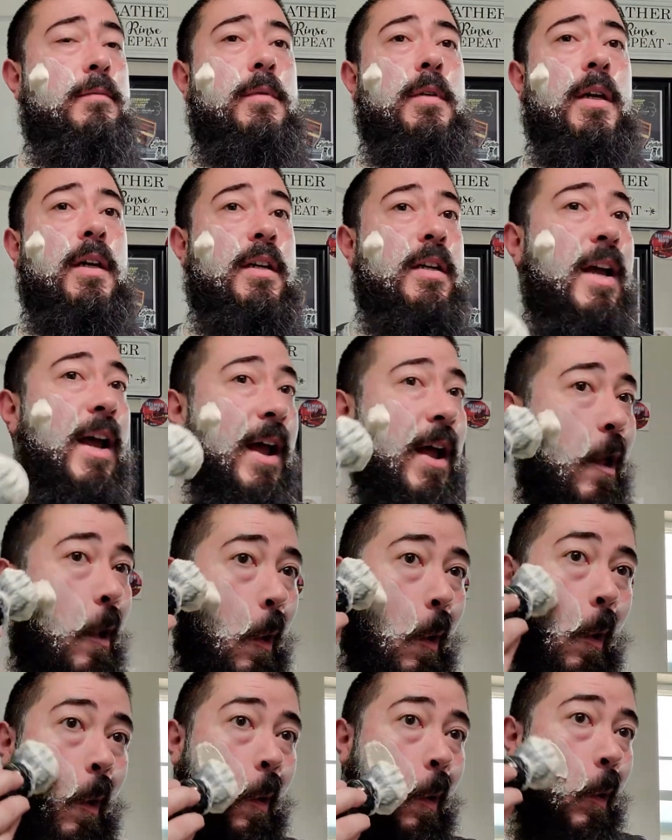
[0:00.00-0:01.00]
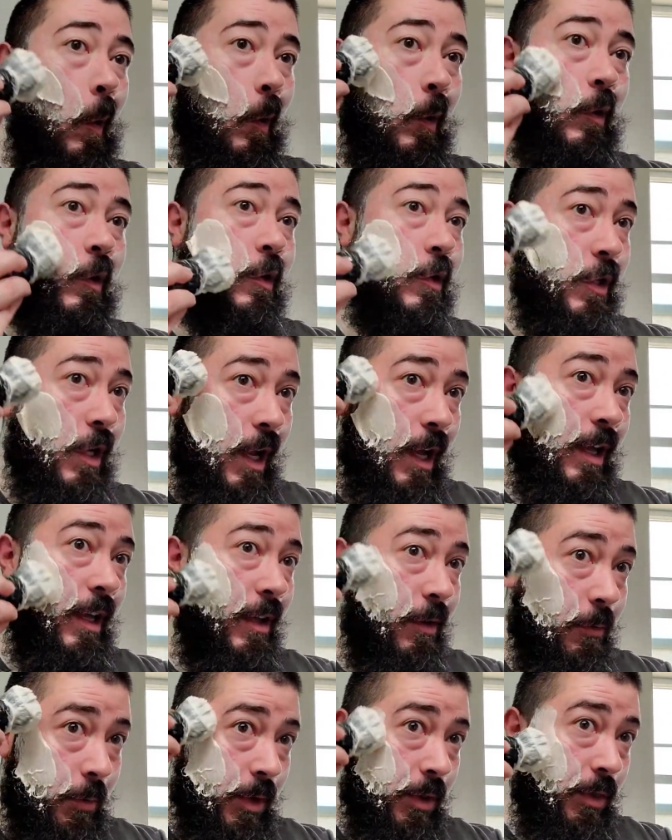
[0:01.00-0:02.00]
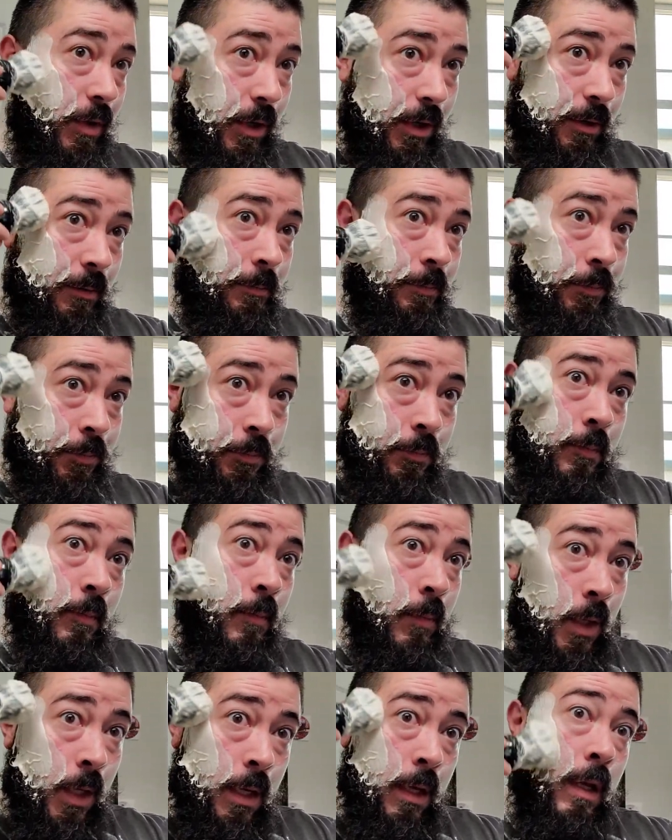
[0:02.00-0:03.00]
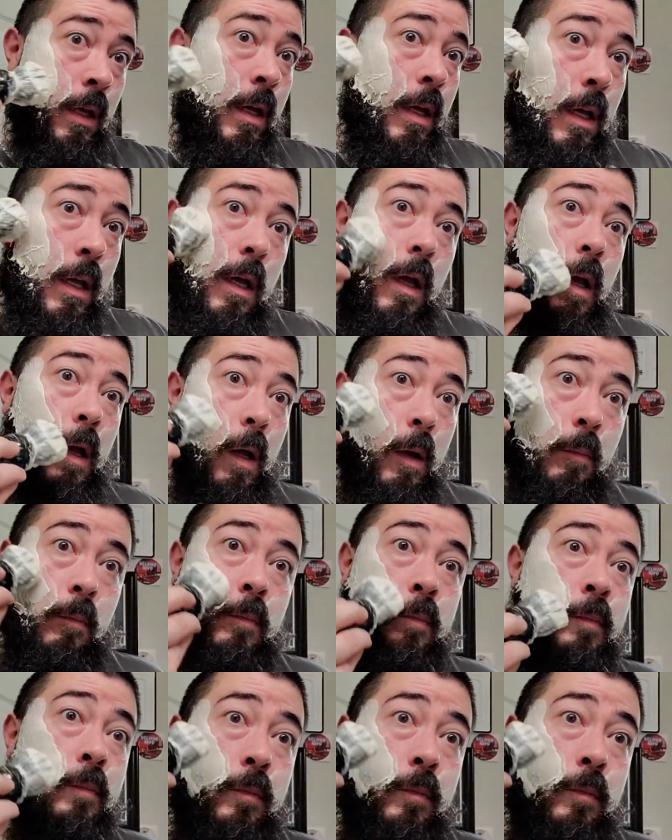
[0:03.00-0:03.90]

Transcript: that I, just got hit with there. Um,